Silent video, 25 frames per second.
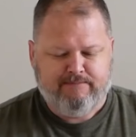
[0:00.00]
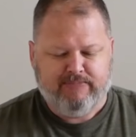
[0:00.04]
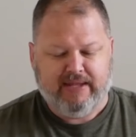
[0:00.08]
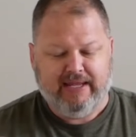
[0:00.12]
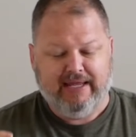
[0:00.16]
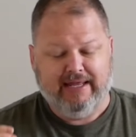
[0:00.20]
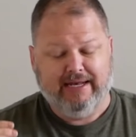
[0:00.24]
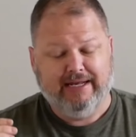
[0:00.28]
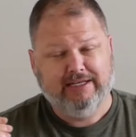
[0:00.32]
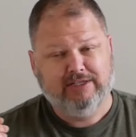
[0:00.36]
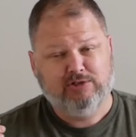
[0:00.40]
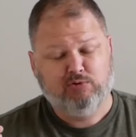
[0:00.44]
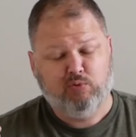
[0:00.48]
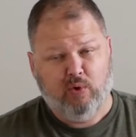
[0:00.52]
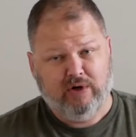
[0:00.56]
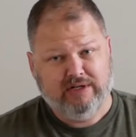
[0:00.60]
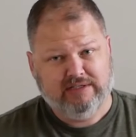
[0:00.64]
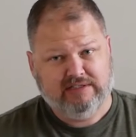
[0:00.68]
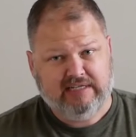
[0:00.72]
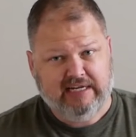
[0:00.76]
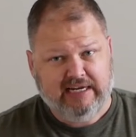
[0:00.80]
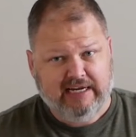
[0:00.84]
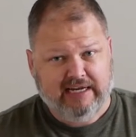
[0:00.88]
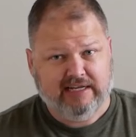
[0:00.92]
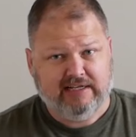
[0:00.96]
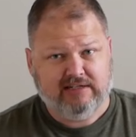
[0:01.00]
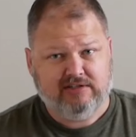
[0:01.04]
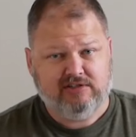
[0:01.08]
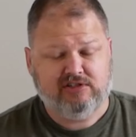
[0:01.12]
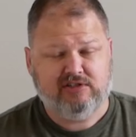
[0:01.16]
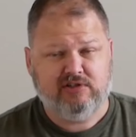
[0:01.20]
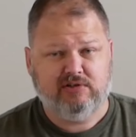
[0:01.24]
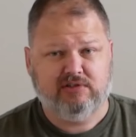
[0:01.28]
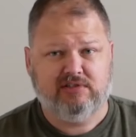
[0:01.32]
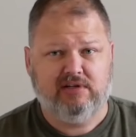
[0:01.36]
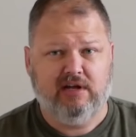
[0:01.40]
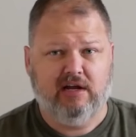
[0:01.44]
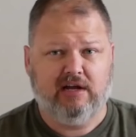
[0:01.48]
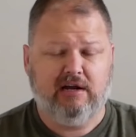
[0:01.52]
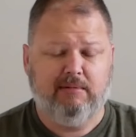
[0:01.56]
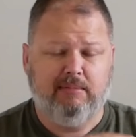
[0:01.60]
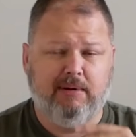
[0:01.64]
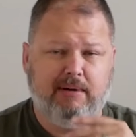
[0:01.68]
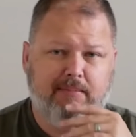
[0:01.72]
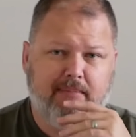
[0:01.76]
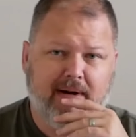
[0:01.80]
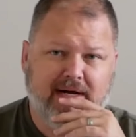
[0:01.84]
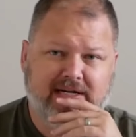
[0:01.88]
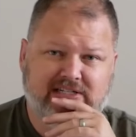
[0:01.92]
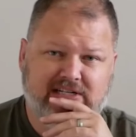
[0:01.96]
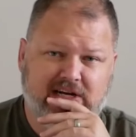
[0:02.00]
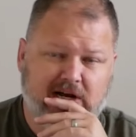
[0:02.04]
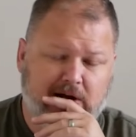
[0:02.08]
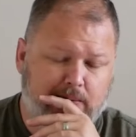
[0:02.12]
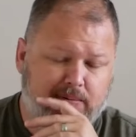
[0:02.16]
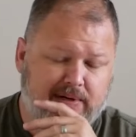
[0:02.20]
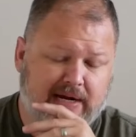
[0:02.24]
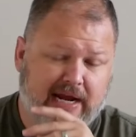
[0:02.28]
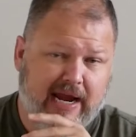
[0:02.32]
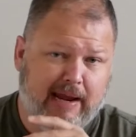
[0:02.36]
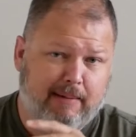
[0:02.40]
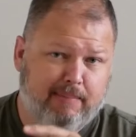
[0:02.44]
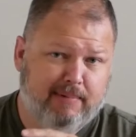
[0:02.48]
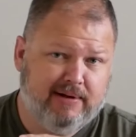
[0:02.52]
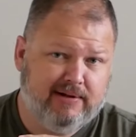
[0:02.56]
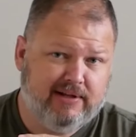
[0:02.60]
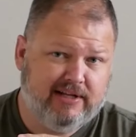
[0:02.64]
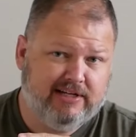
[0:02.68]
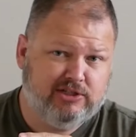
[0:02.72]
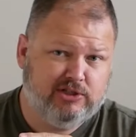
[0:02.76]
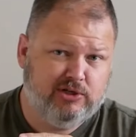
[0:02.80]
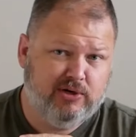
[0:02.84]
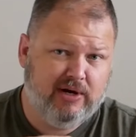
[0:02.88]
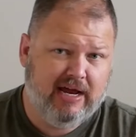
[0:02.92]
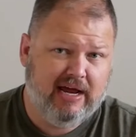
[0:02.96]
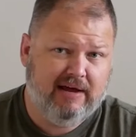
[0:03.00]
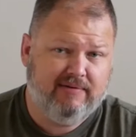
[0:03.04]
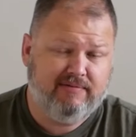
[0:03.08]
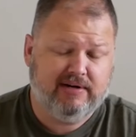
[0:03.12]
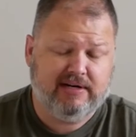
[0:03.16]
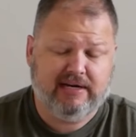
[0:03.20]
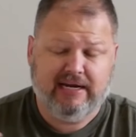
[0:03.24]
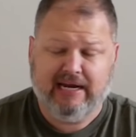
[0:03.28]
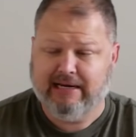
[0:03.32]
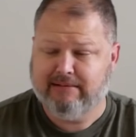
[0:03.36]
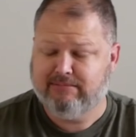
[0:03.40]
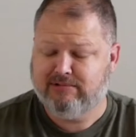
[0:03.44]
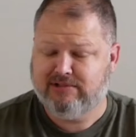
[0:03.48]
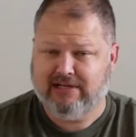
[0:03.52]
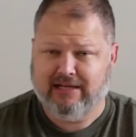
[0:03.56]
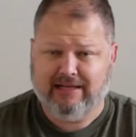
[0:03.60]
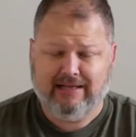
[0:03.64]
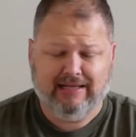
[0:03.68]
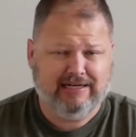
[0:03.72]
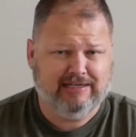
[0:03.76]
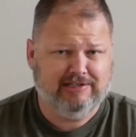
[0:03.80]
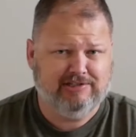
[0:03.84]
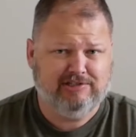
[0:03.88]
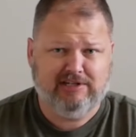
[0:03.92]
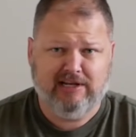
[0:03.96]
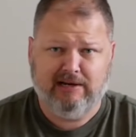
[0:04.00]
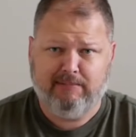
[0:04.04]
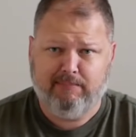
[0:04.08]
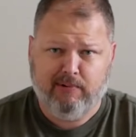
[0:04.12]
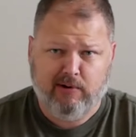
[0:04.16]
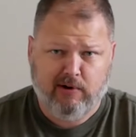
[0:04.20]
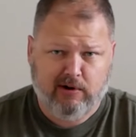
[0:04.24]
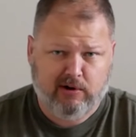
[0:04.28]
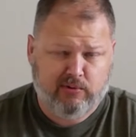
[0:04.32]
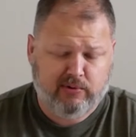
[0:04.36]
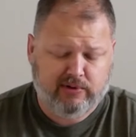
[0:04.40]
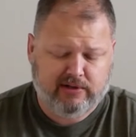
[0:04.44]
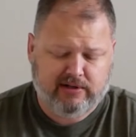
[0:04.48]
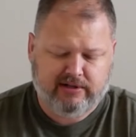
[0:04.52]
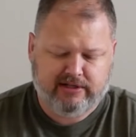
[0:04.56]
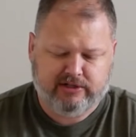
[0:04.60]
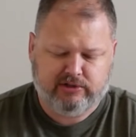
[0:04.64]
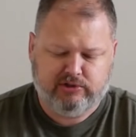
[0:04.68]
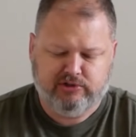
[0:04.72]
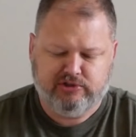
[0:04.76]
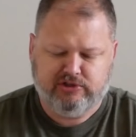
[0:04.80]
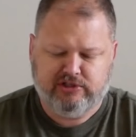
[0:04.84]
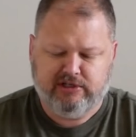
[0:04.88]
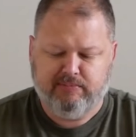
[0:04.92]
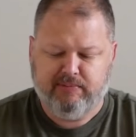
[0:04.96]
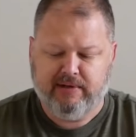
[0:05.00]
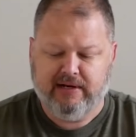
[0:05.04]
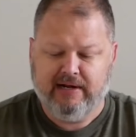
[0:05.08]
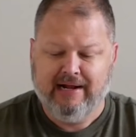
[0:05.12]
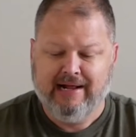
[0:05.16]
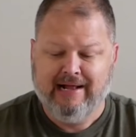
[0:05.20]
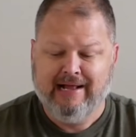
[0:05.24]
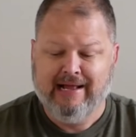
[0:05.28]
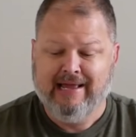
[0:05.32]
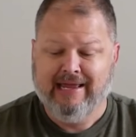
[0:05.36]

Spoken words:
It is 110, so it's not going to be much help camping unless you have a campsite like a state park with electricity, but